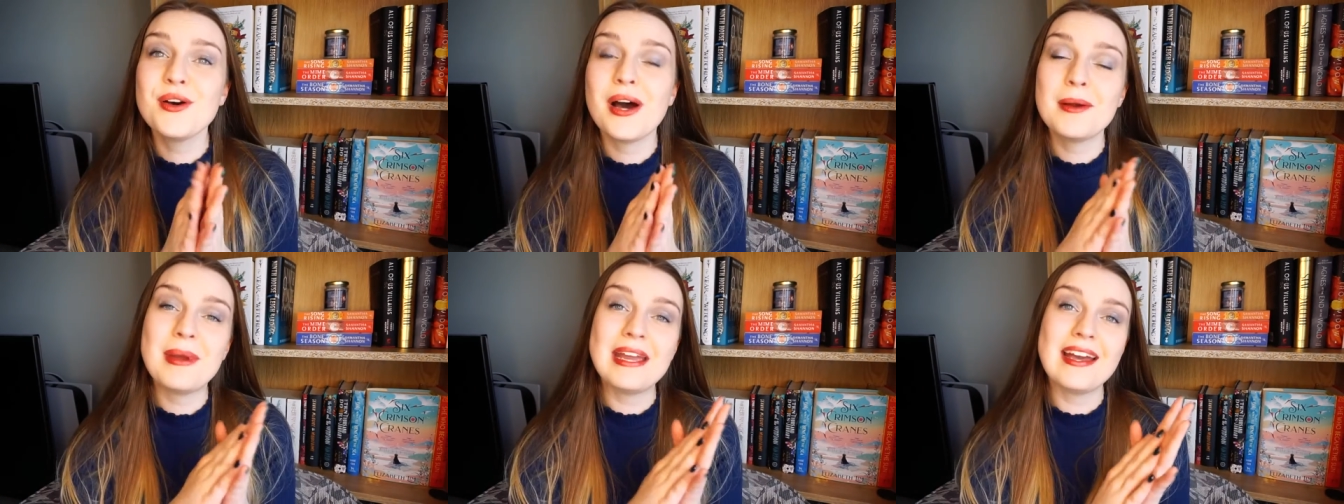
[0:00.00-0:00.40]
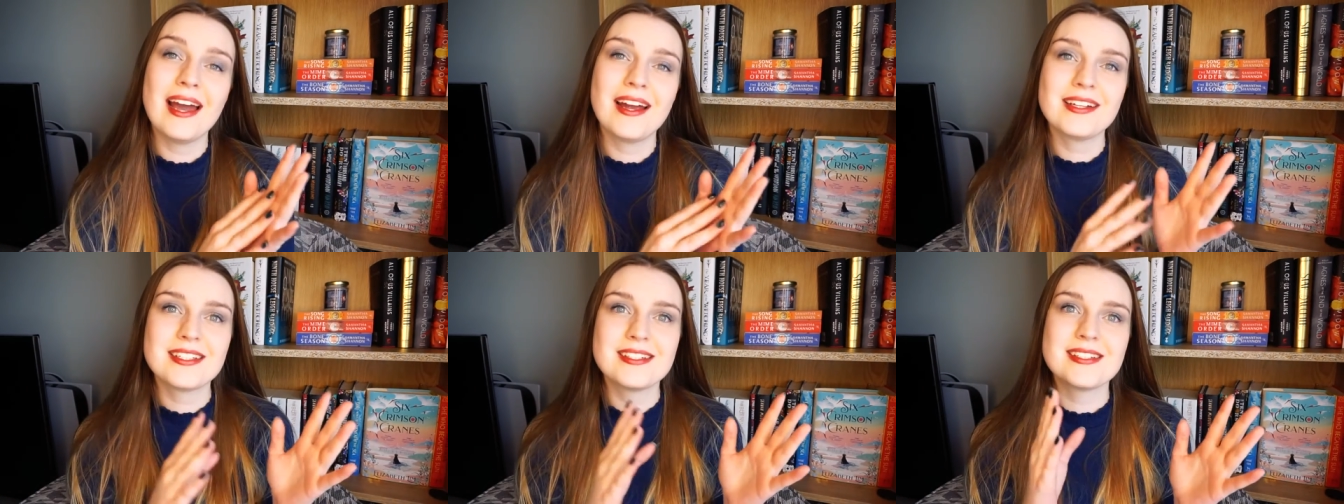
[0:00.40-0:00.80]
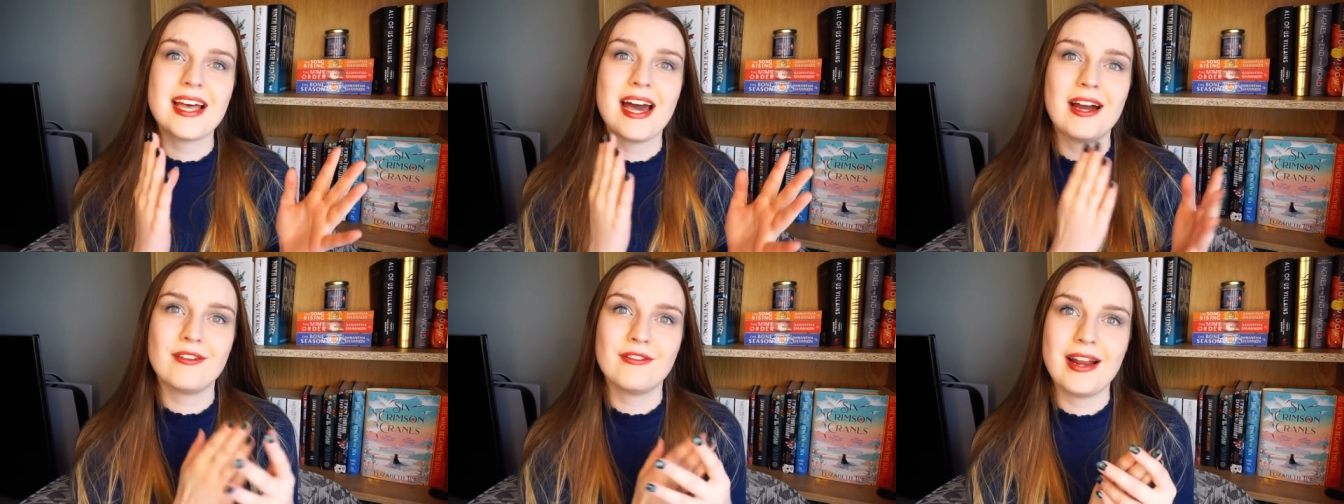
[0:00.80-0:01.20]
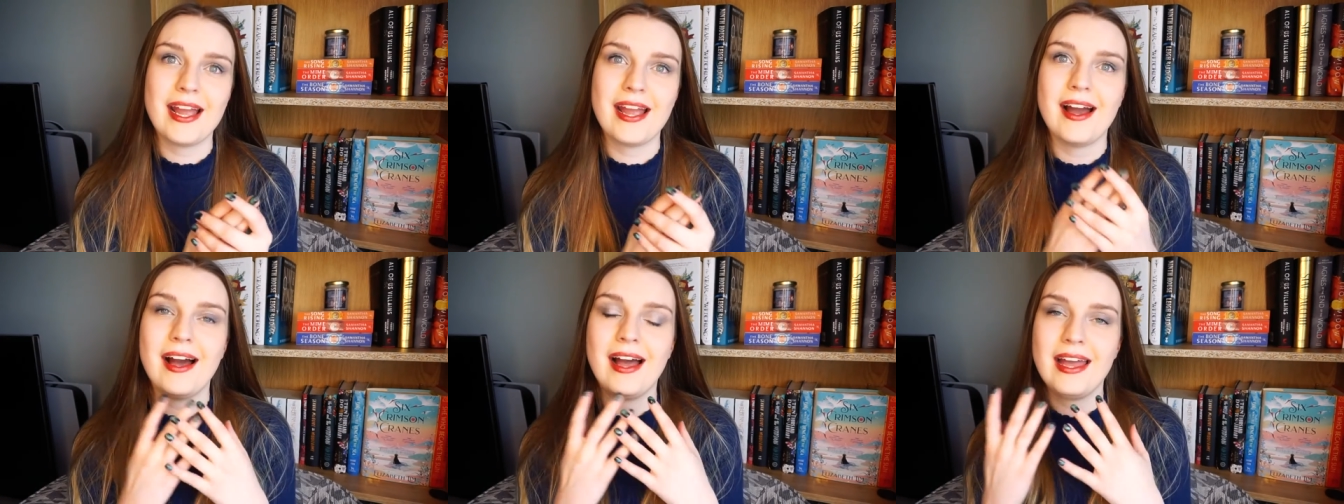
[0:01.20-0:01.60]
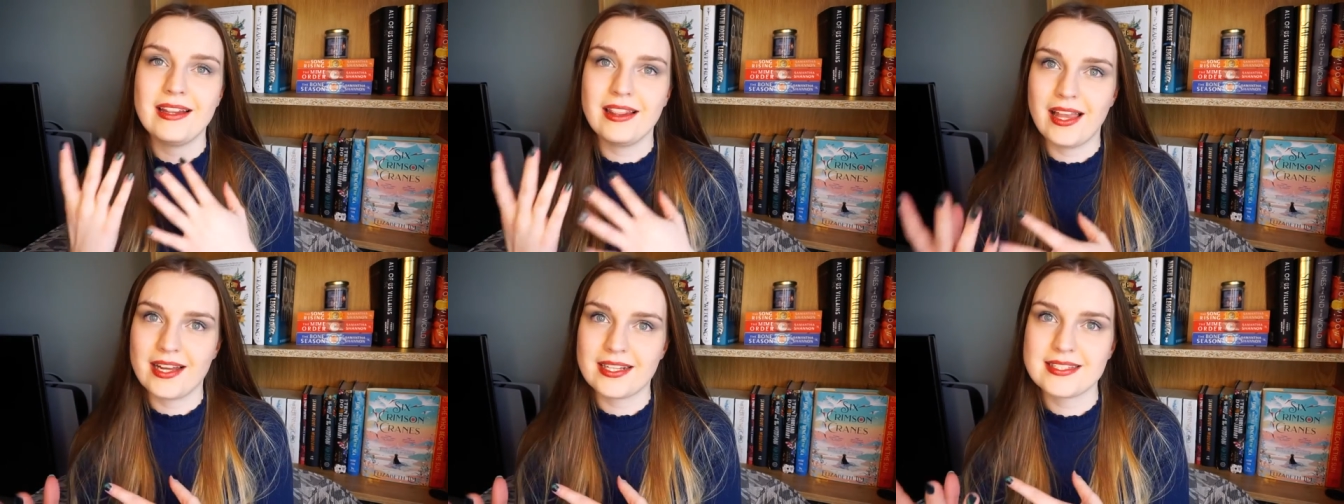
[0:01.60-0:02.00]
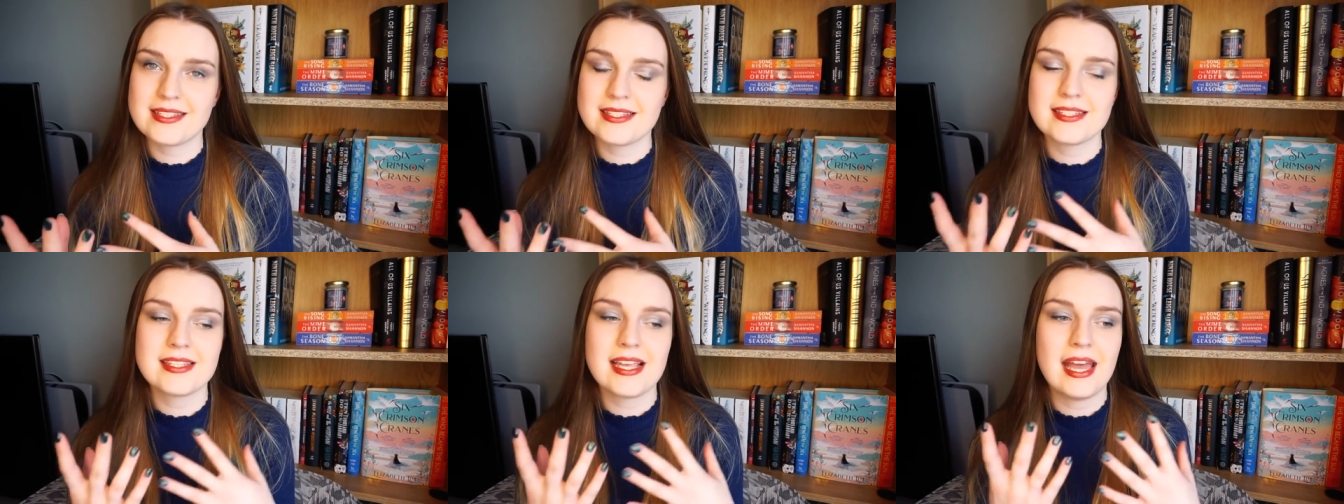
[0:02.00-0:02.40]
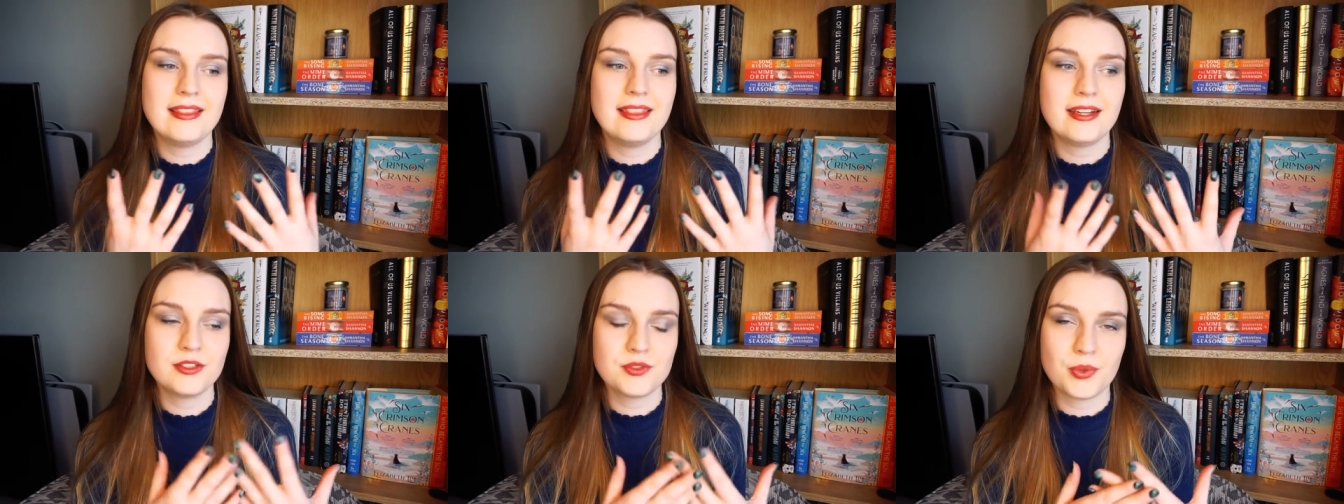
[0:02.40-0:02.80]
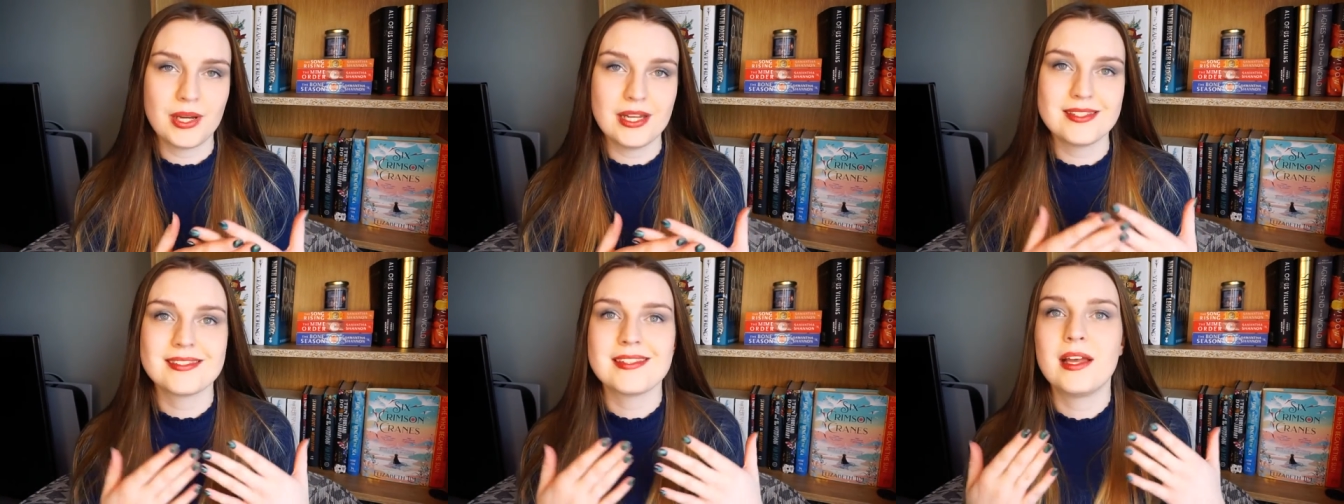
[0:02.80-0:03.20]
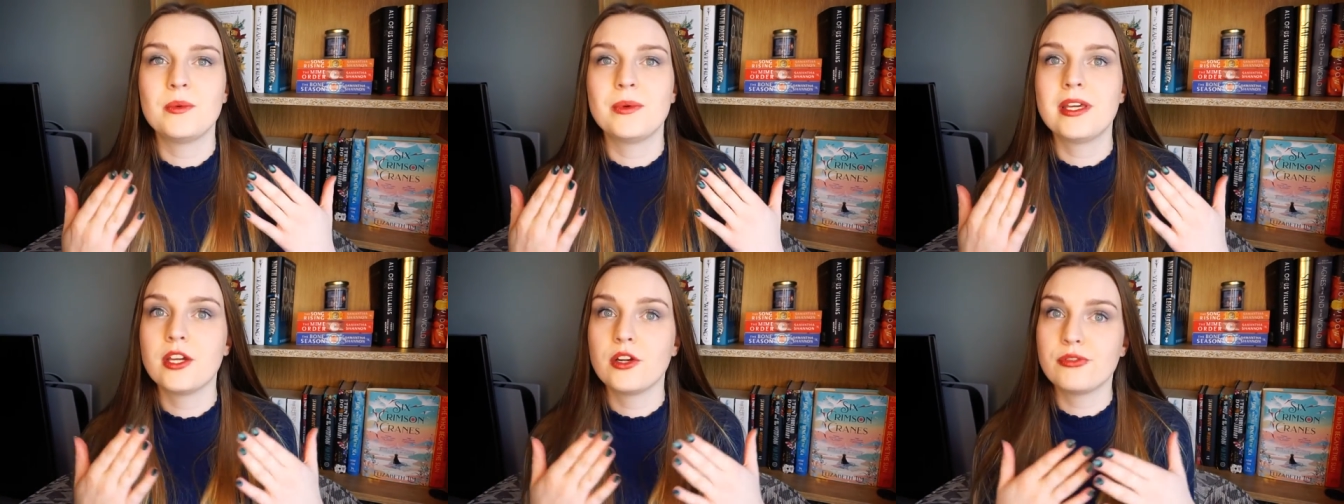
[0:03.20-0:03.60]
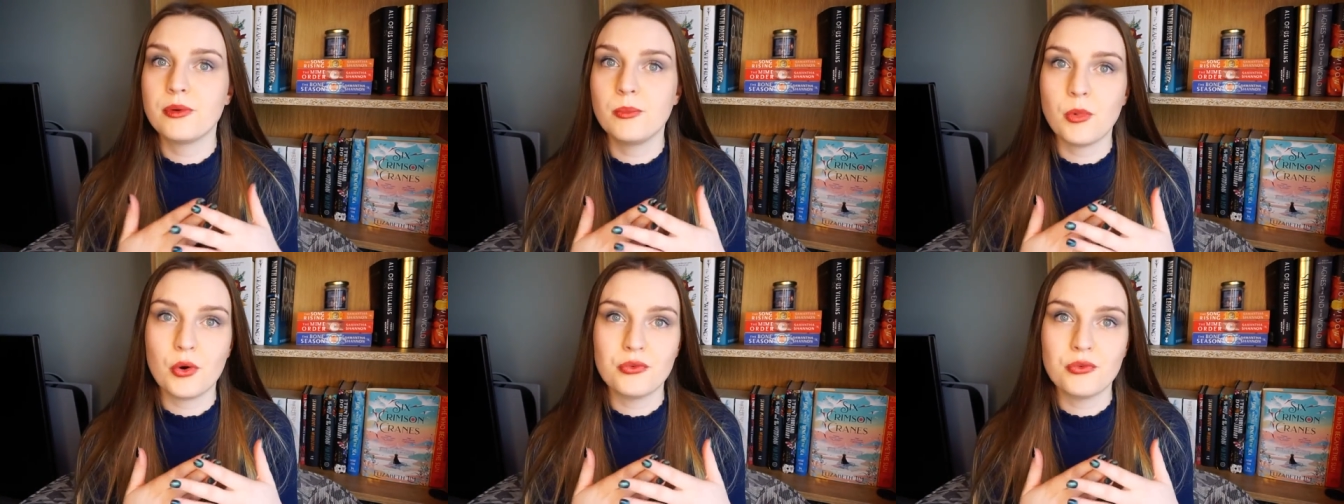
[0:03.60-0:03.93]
So our main characters are Rhea and Lexis, and they're twins, and we hear from